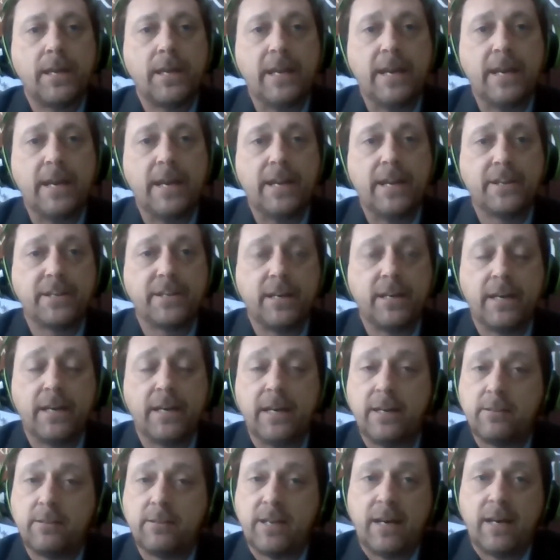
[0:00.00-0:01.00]
And
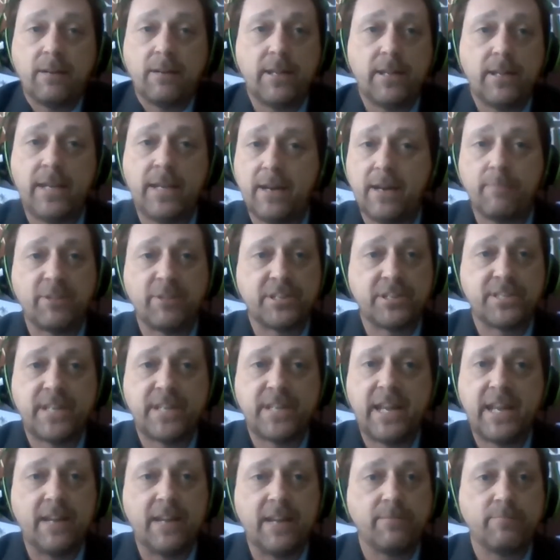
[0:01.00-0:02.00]
uh, uh, hey, I'm going to
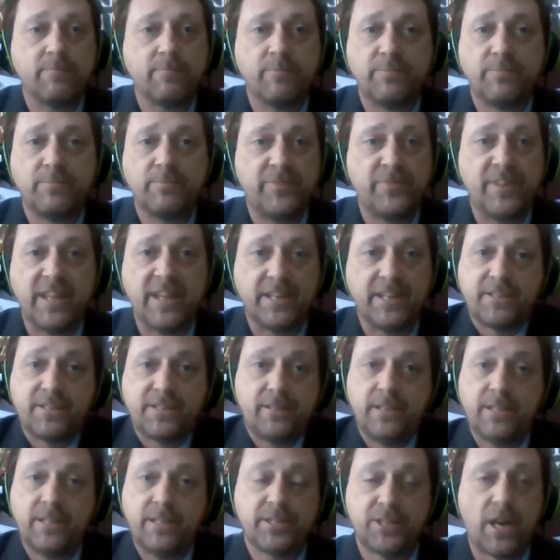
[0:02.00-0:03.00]
say it,
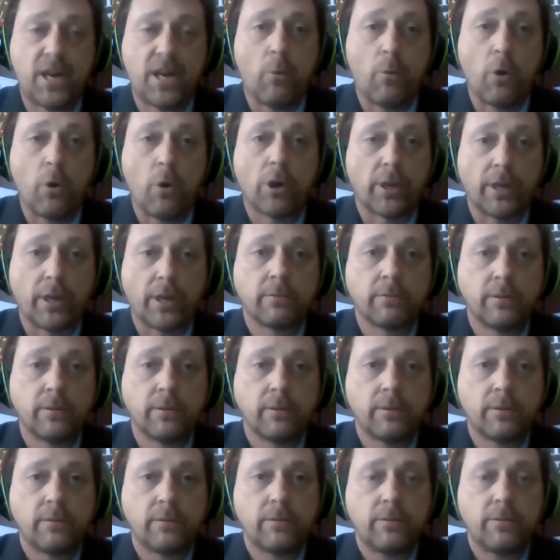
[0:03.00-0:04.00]
it's it's not working.
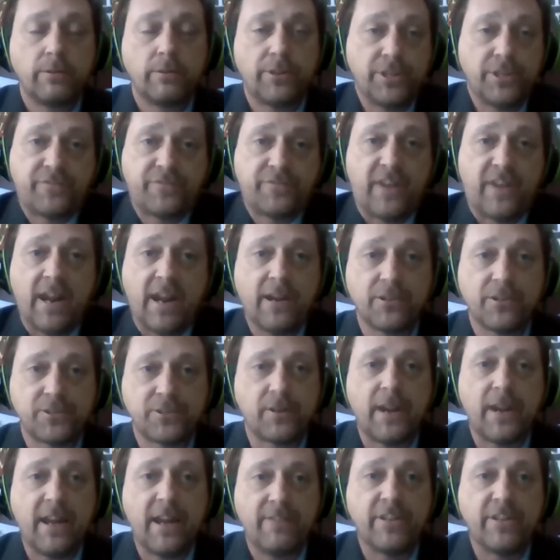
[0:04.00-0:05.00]
These fires
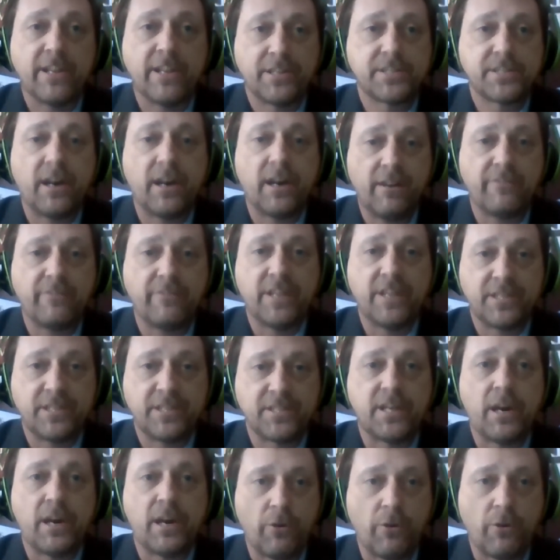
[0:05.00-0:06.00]
are evidence of
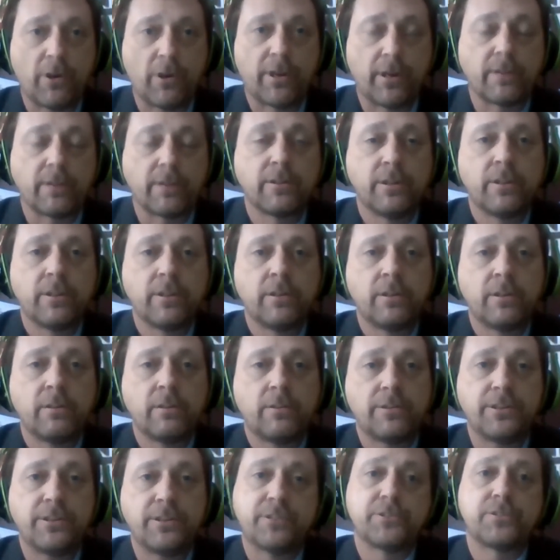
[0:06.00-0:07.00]
it's not working.
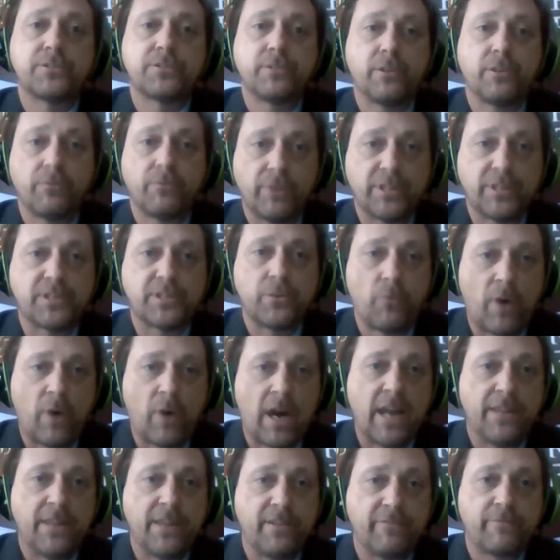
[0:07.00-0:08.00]
There's a reason
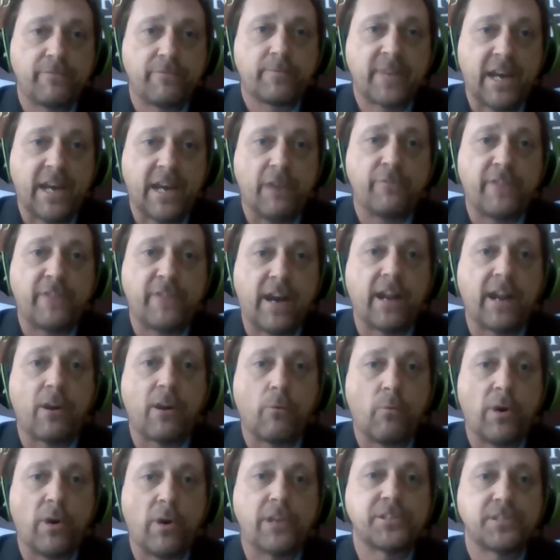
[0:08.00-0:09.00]
why the Cal Fire
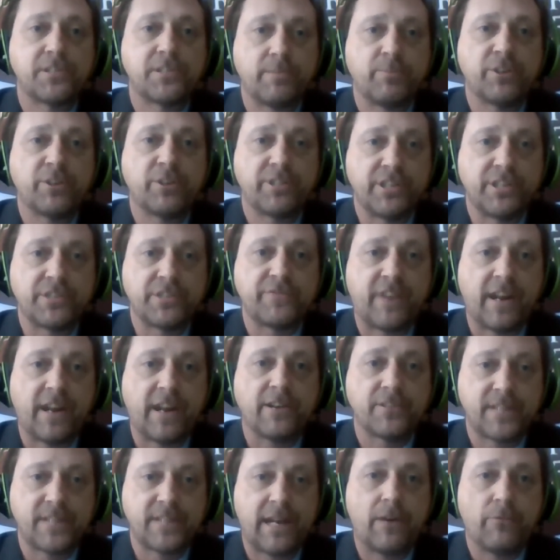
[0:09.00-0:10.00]
wants to put these
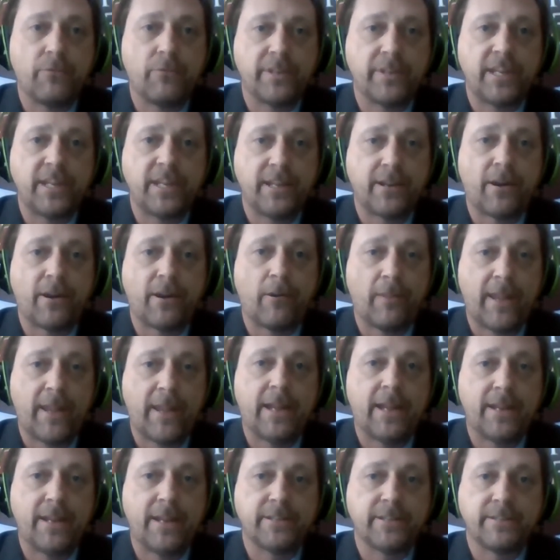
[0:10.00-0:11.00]
fires out when they hit our
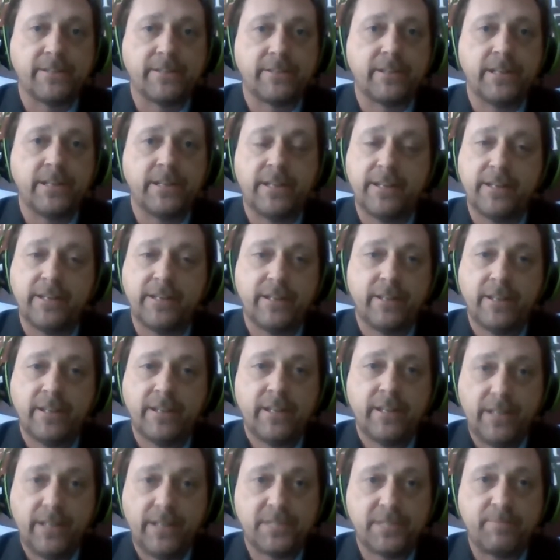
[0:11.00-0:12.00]
land, and and
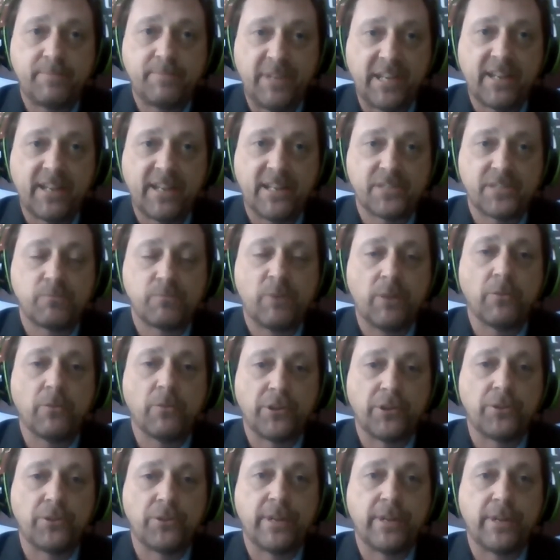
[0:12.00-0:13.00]
it's because what
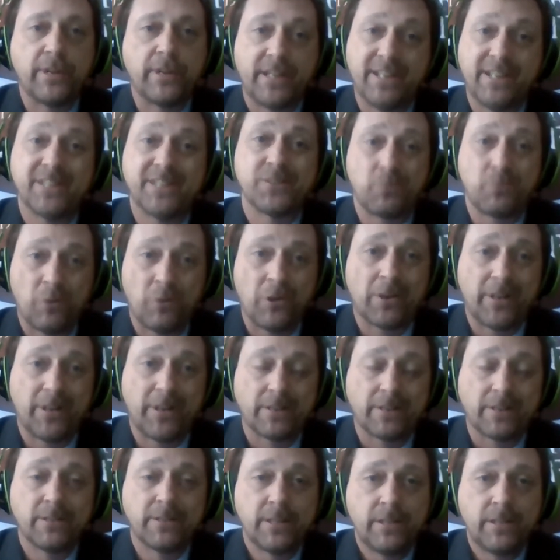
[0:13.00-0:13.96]
we're doing is working.